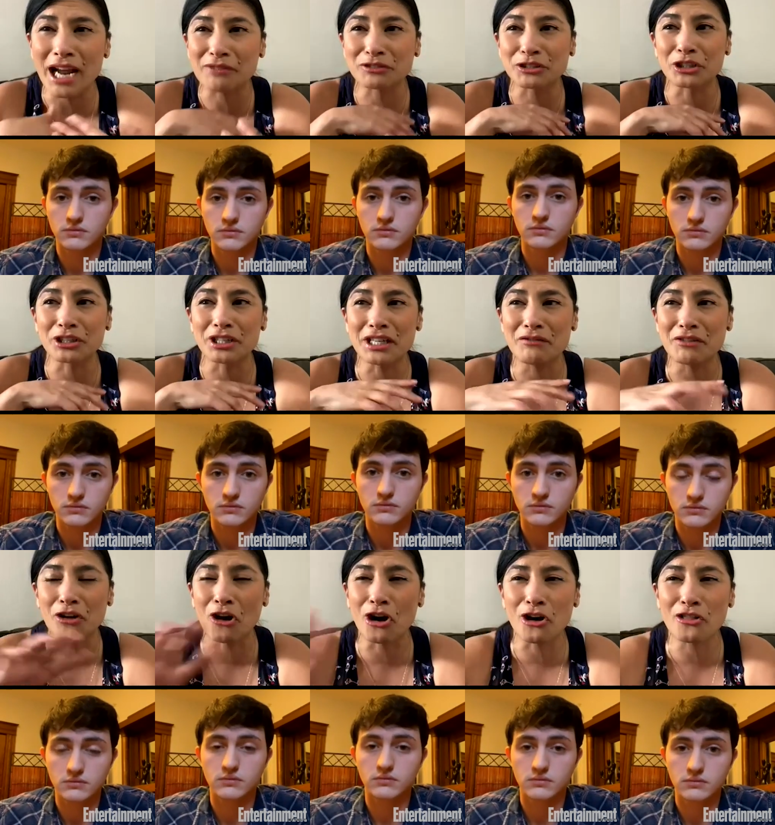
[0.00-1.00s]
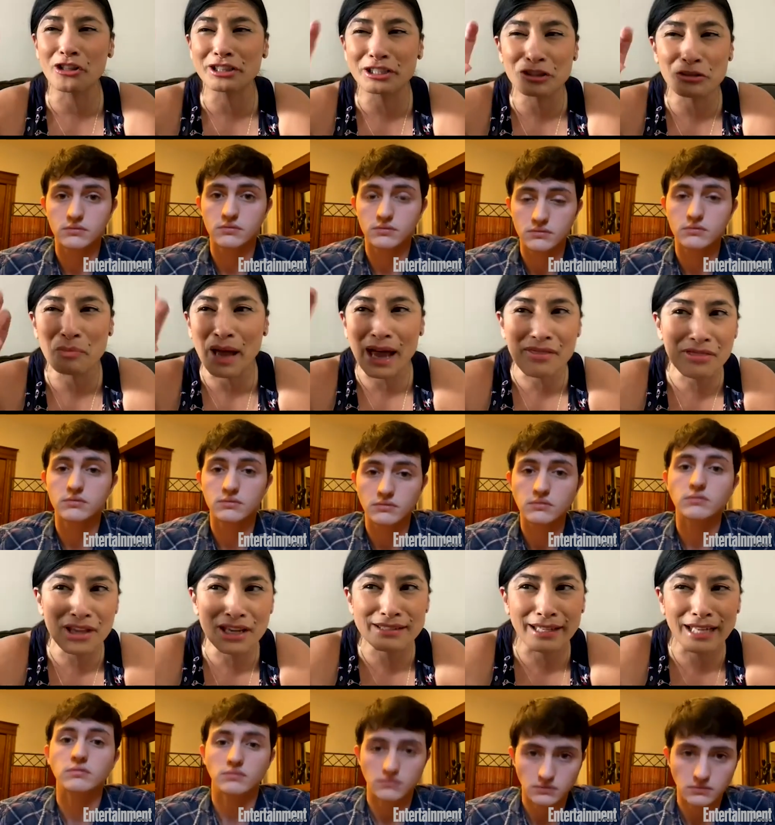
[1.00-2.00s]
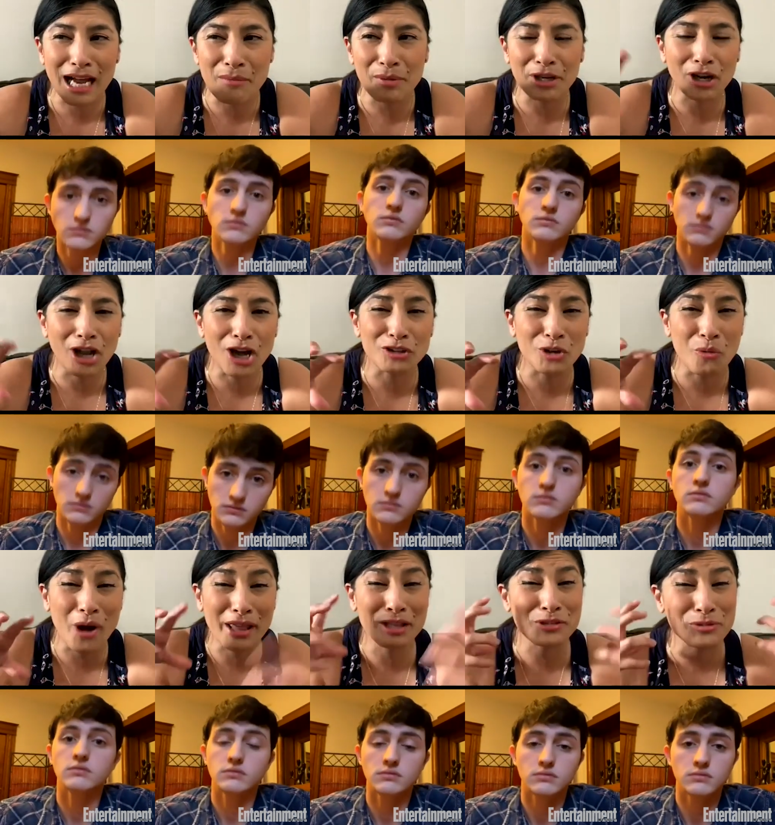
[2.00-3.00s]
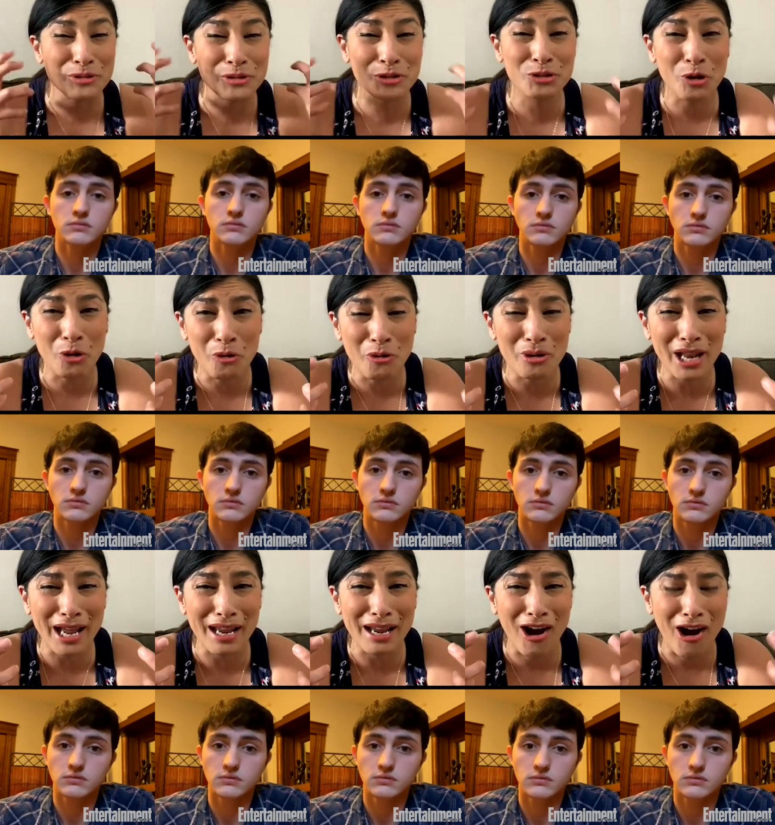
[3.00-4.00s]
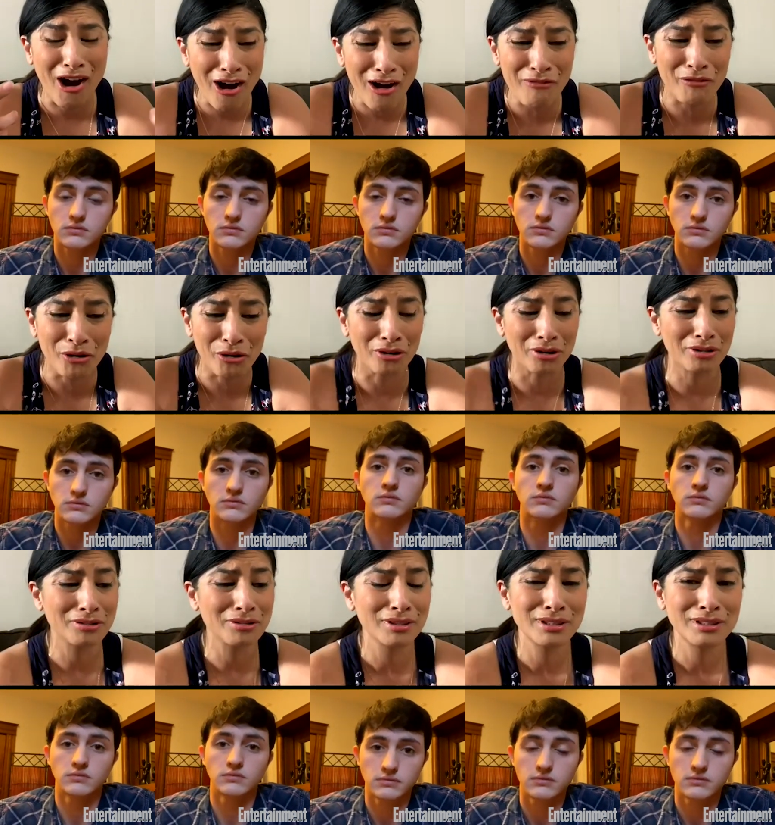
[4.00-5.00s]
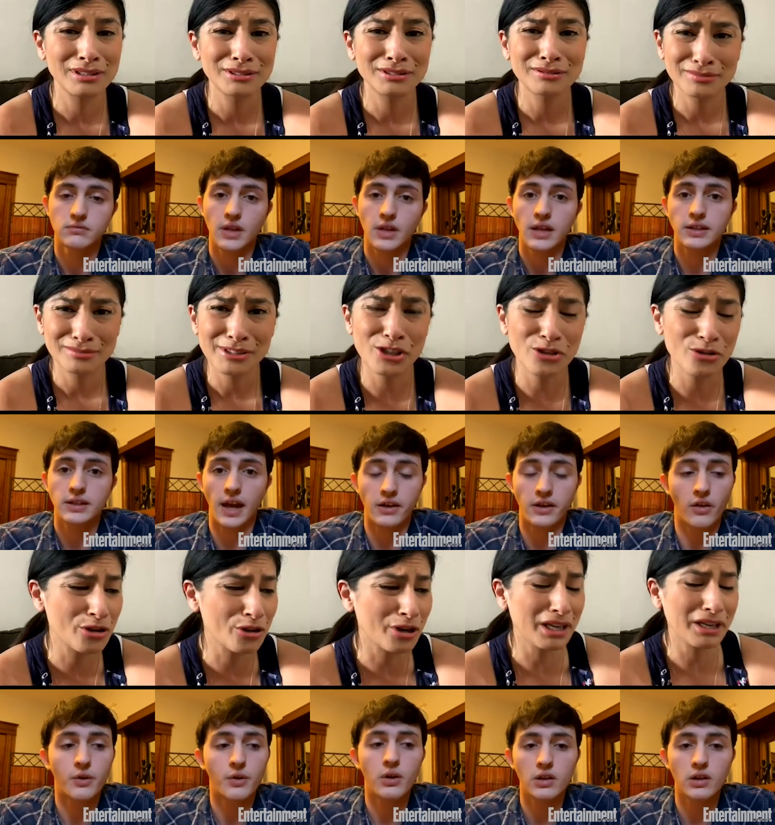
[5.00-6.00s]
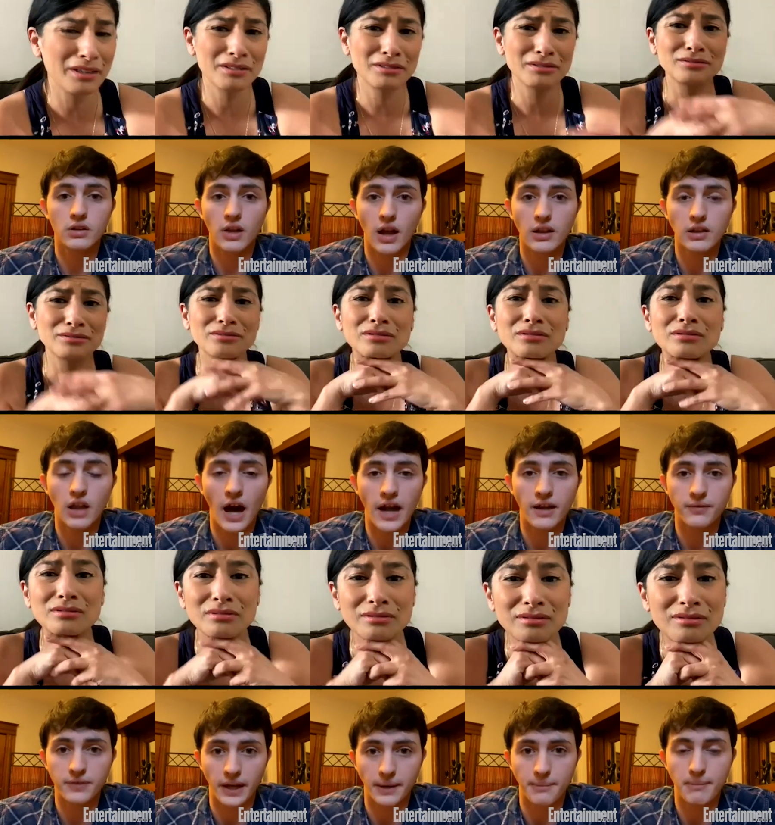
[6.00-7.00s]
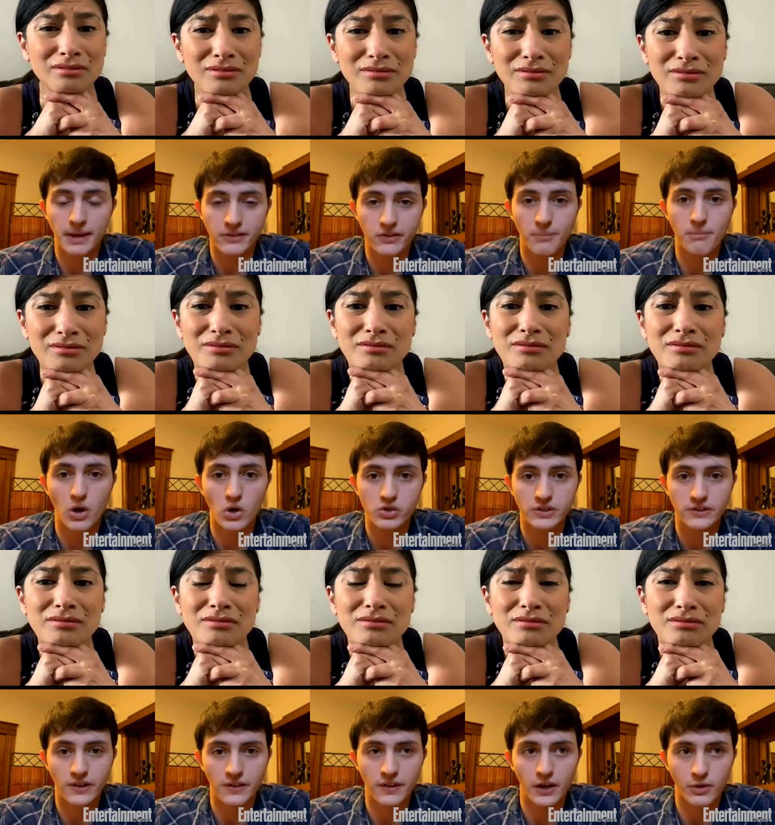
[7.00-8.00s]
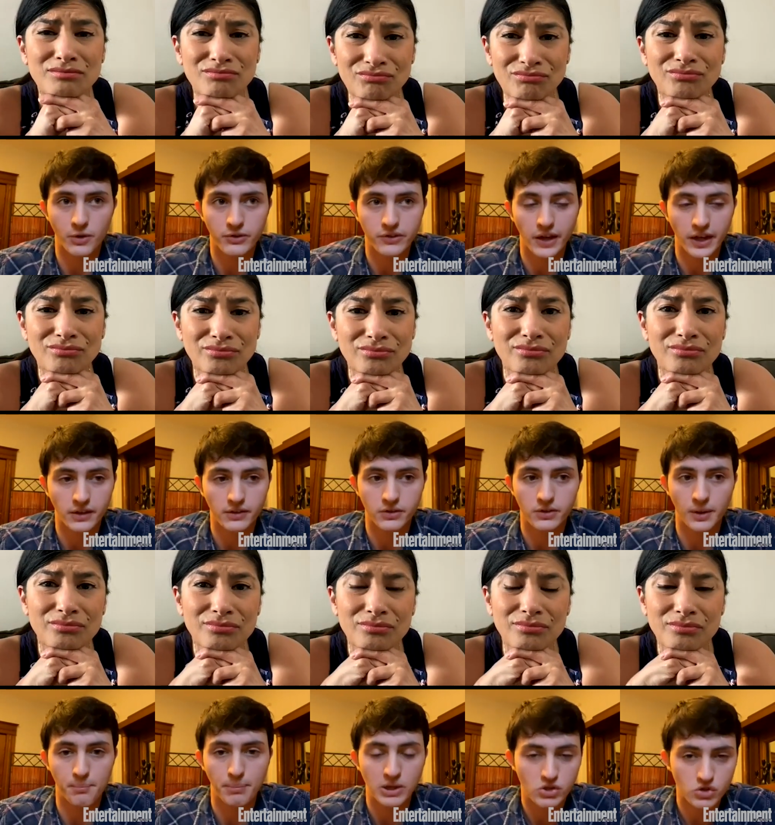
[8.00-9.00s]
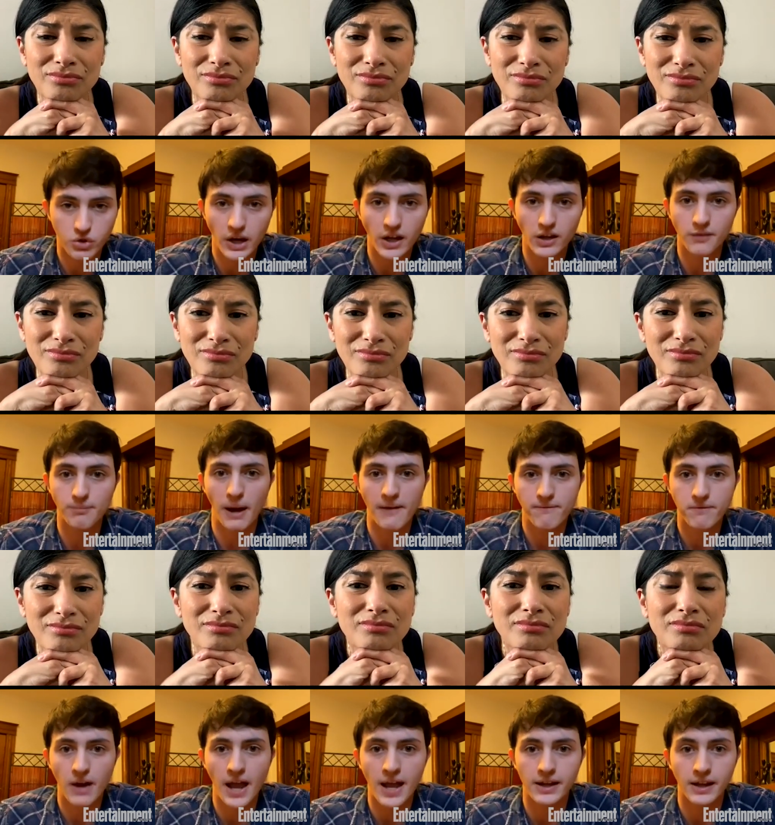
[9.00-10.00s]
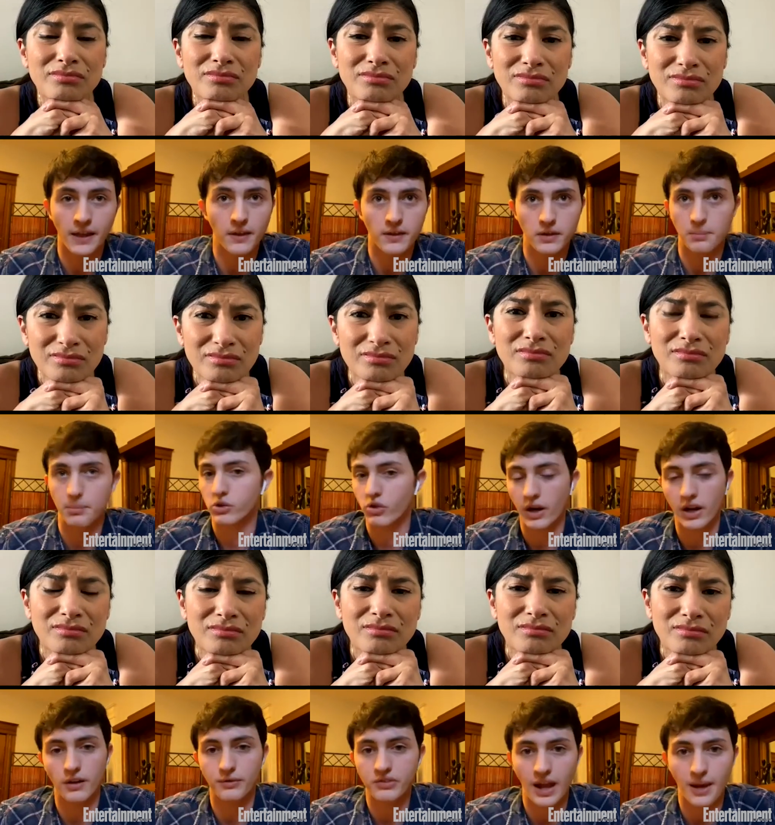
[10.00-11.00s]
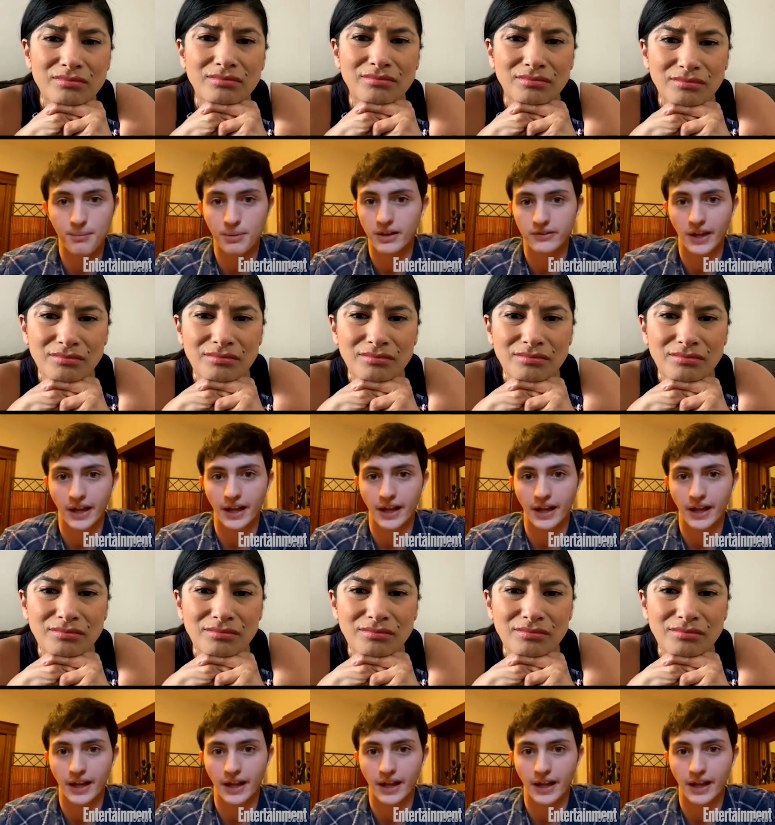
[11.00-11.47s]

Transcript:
Speaker 1: after even all the little bad things that happened along the way, this was so like awful.
Speaker 2: Yeah, no, there were a lot of like mixed emotions in there. It was like the betrayal of my friend and then the betrayal of Sam, because